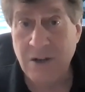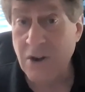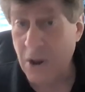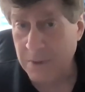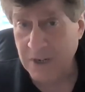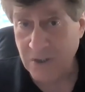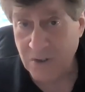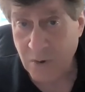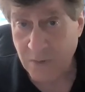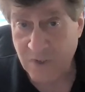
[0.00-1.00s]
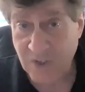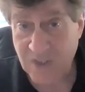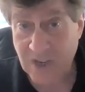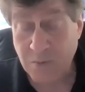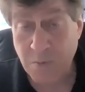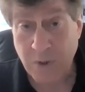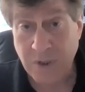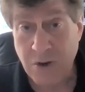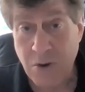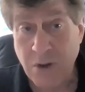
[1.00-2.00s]
nobody deserves success more
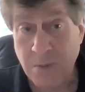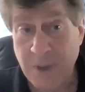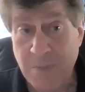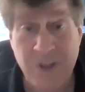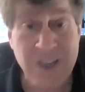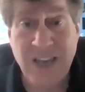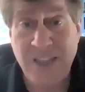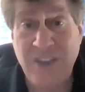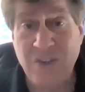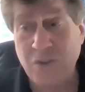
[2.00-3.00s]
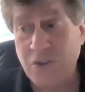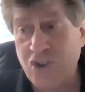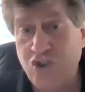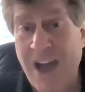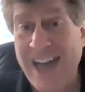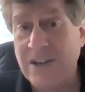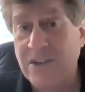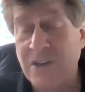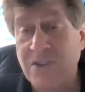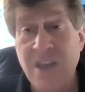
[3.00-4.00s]
than you, good people. And these are the
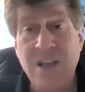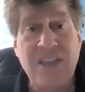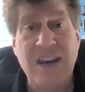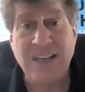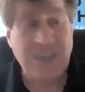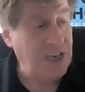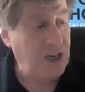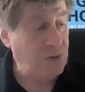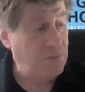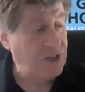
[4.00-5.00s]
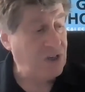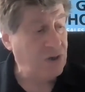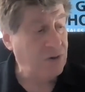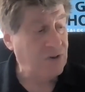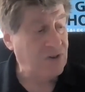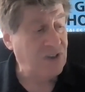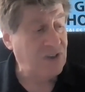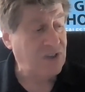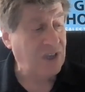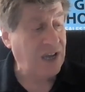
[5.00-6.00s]
strategies that I teach my students. This
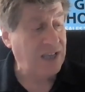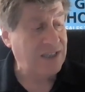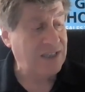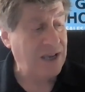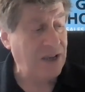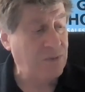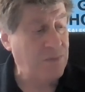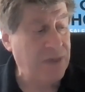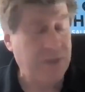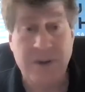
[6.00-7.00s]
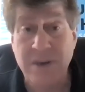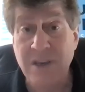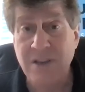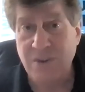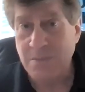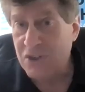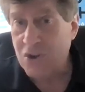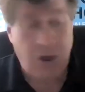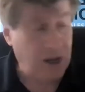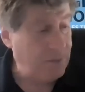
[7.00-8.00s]
is the GUTS sales method. Somebody's
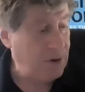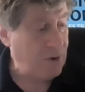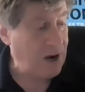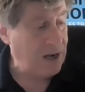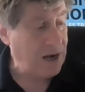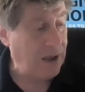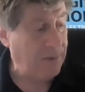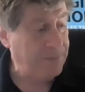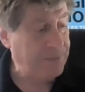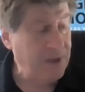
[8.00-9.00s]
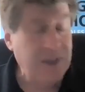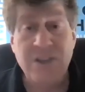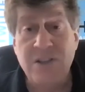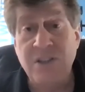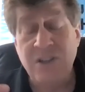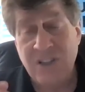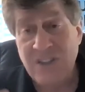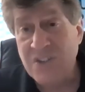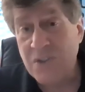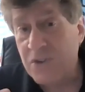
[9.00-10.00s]
calling me right now.
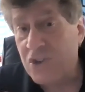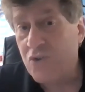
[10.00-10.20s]
These are the